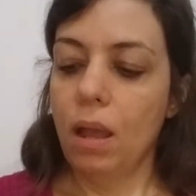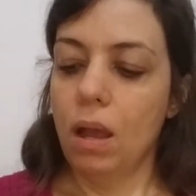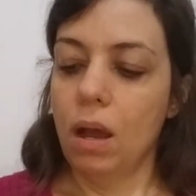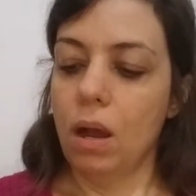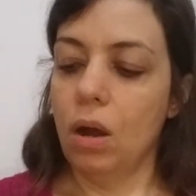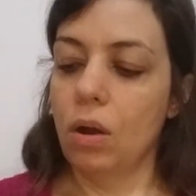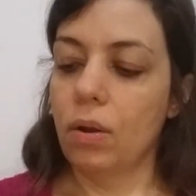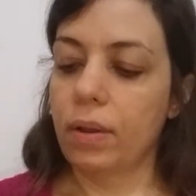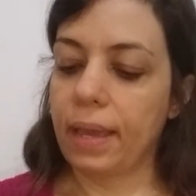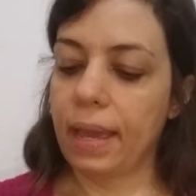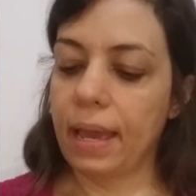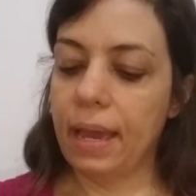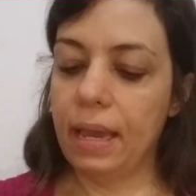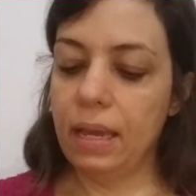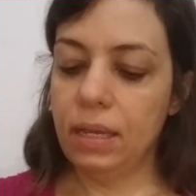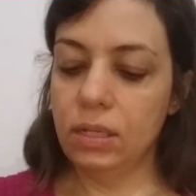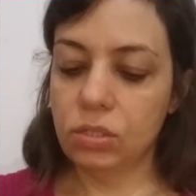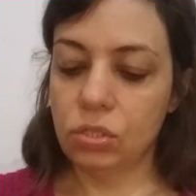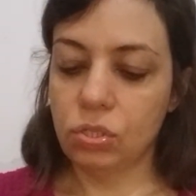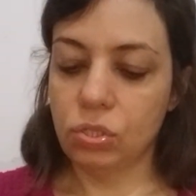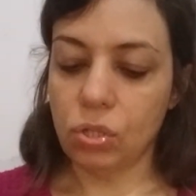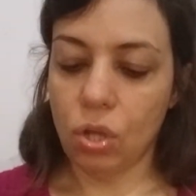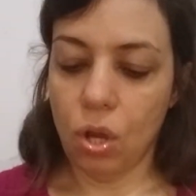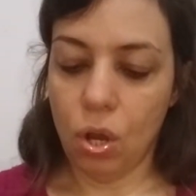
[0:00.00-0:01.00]
Okay,
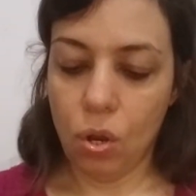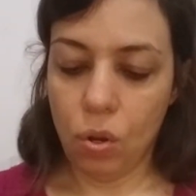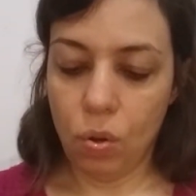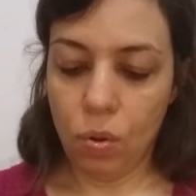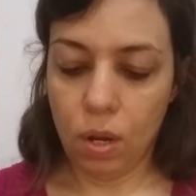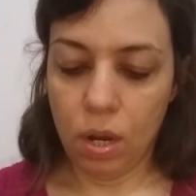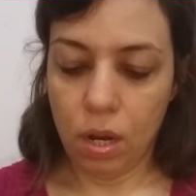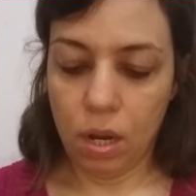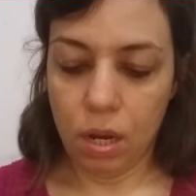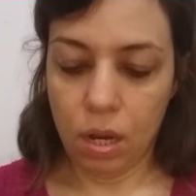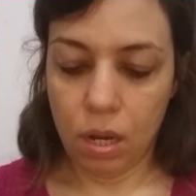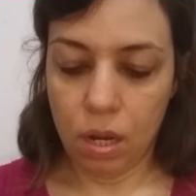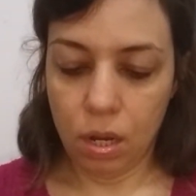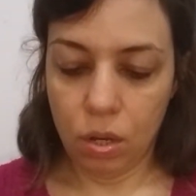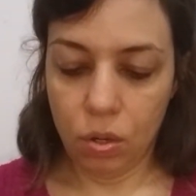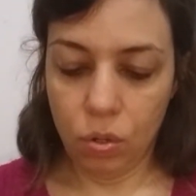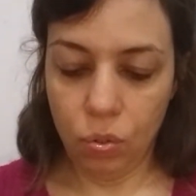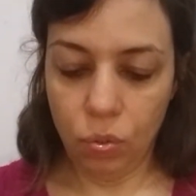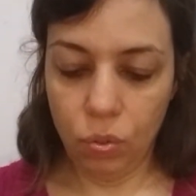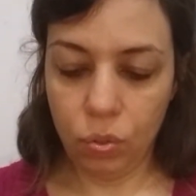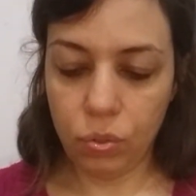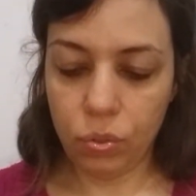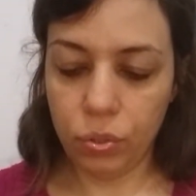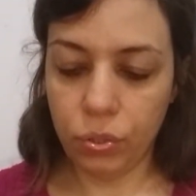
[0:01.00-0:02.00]
so
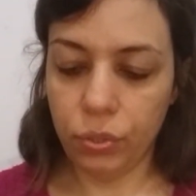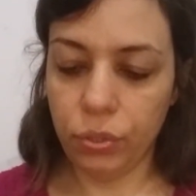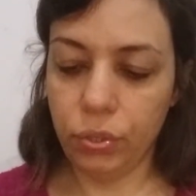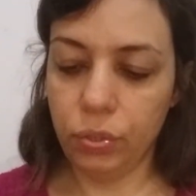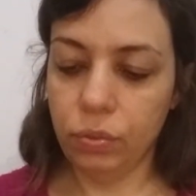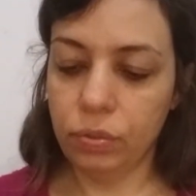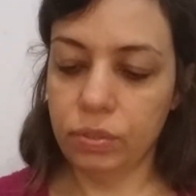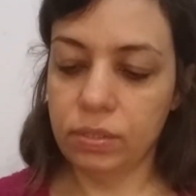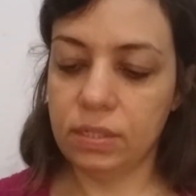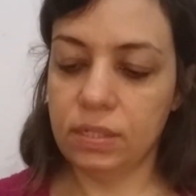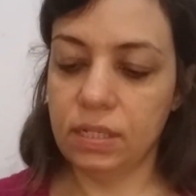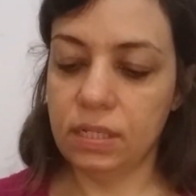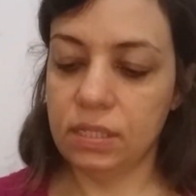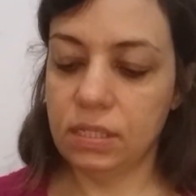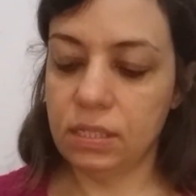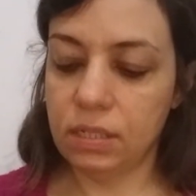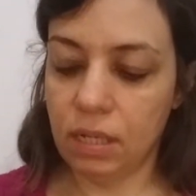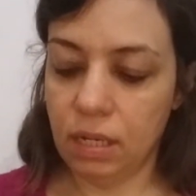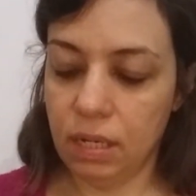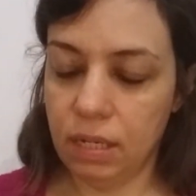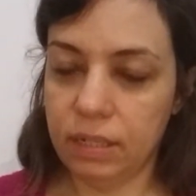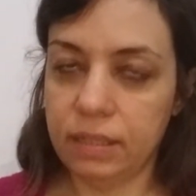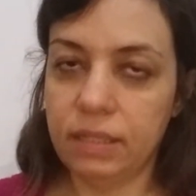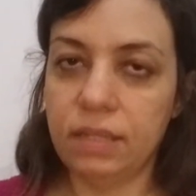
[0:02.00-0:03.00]
who could use this
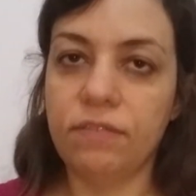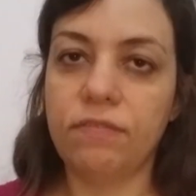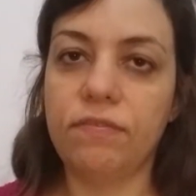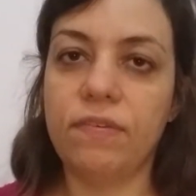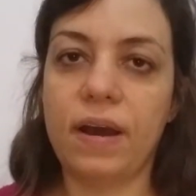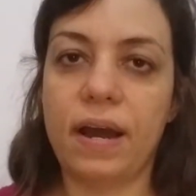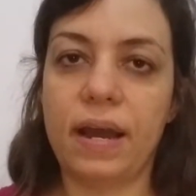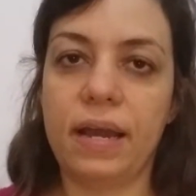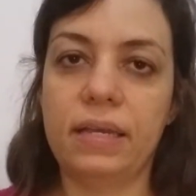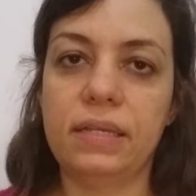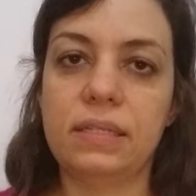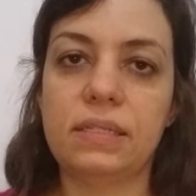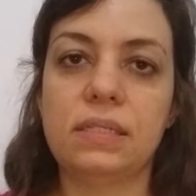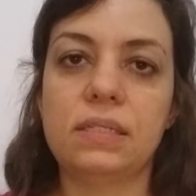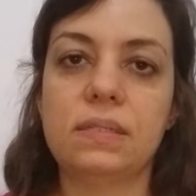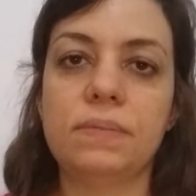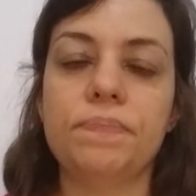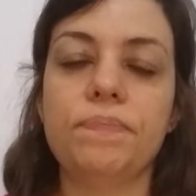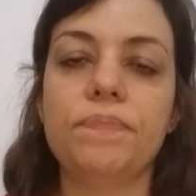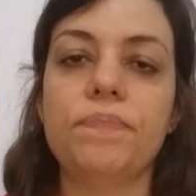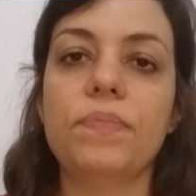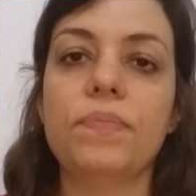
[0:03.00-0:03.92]
on device?